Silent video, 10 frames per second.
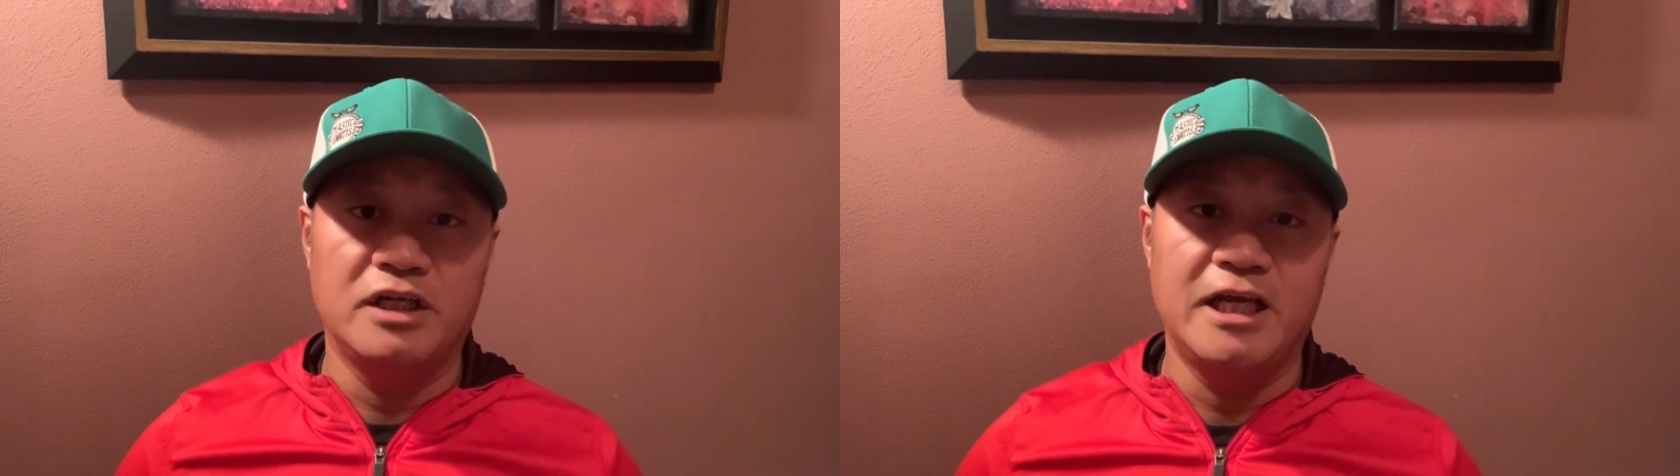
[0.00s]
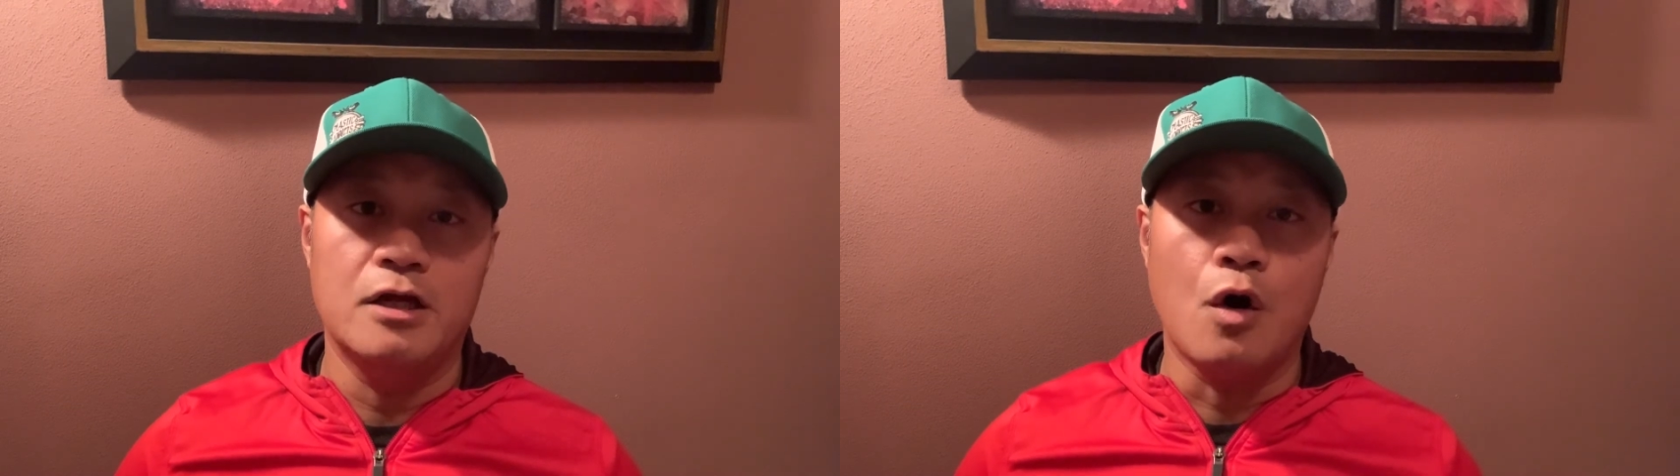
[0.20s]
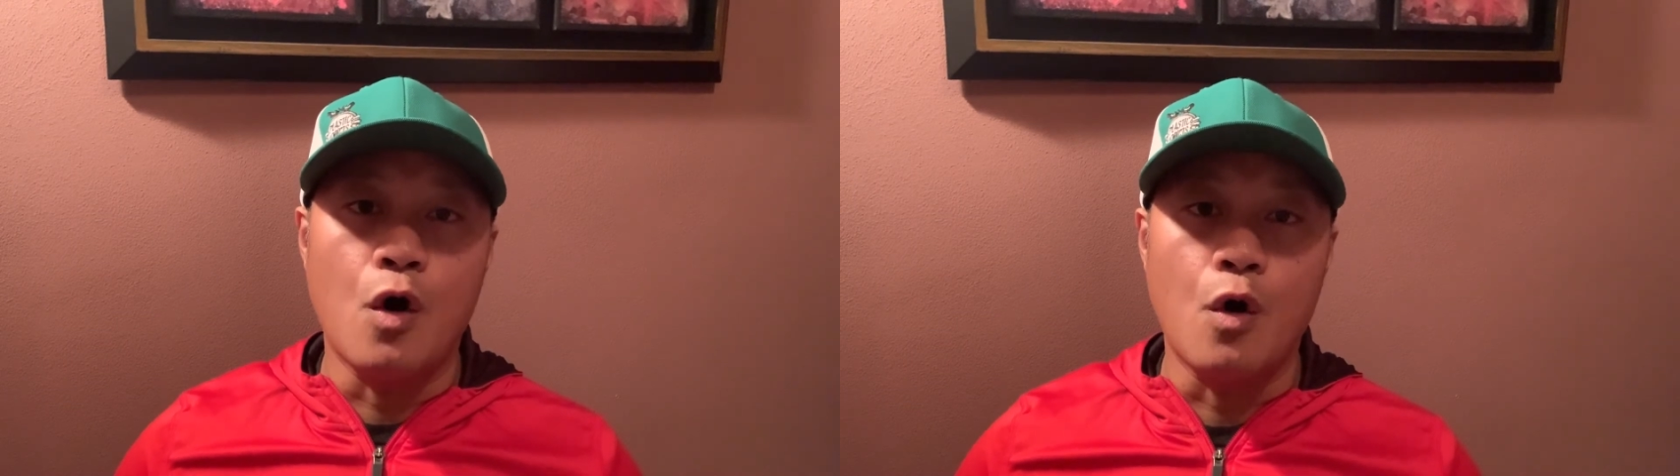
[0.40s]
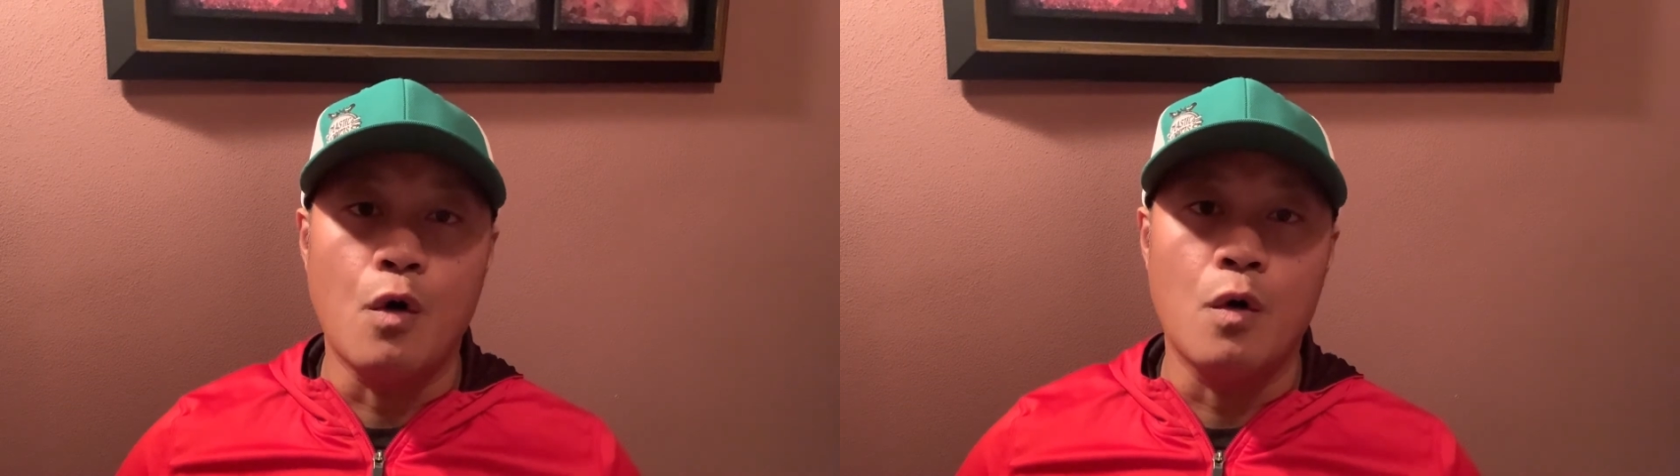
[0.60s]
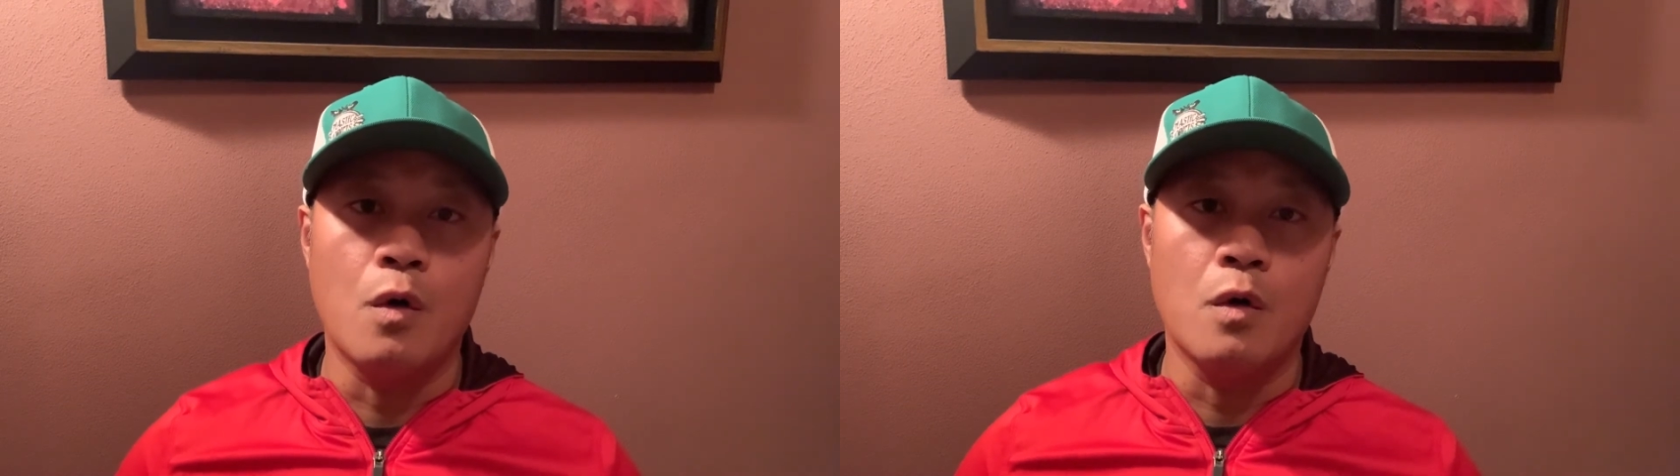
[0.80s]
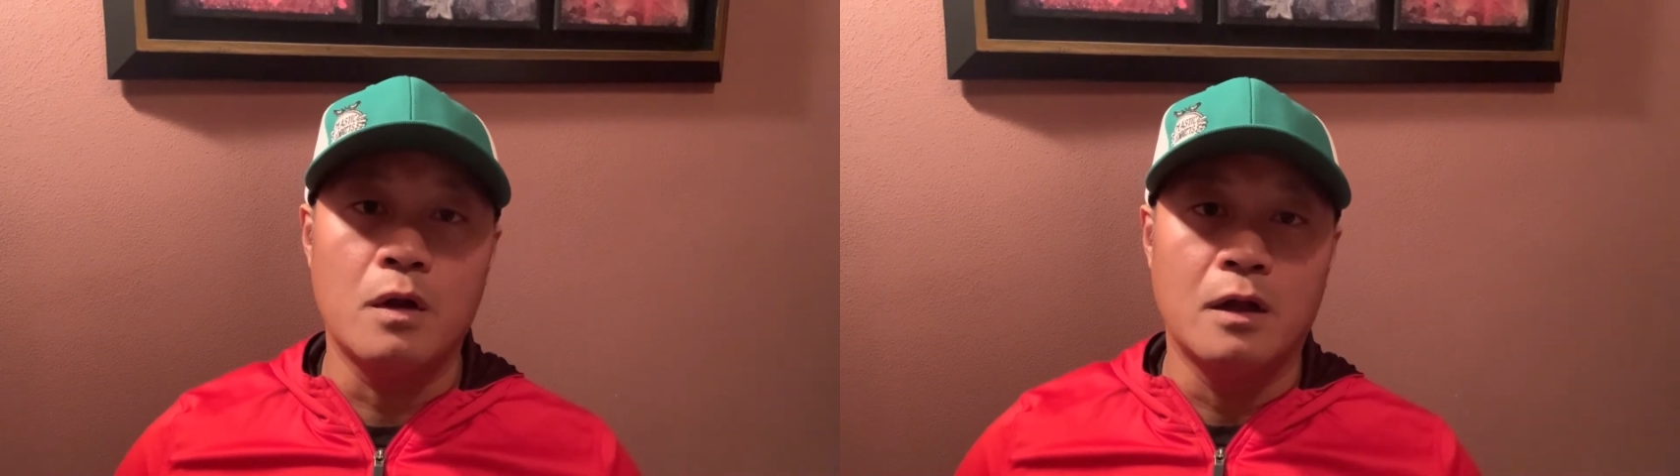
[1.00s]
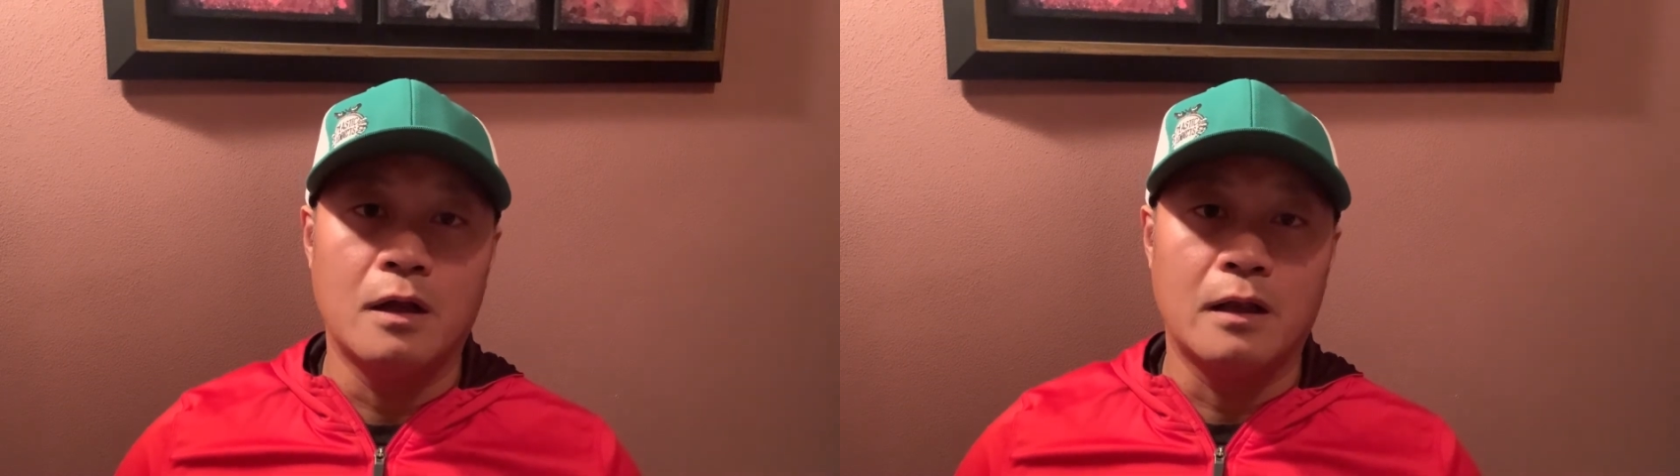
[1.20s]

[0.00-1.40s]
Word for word: need a whole